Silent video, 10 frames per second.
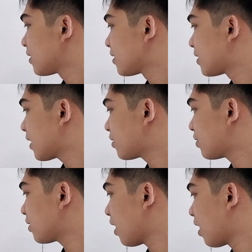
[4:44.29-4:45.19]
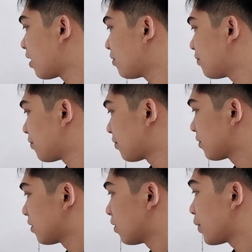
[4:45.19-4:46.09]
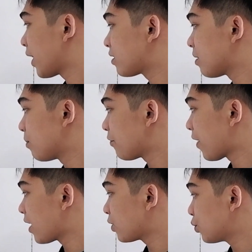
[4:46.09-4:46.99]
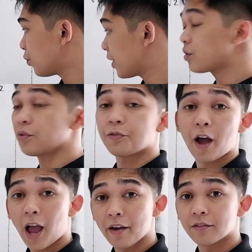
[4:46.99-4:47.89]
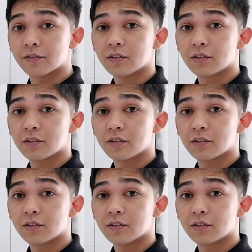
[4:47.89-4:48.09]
6 root of, we can simplify 2 raised to 5.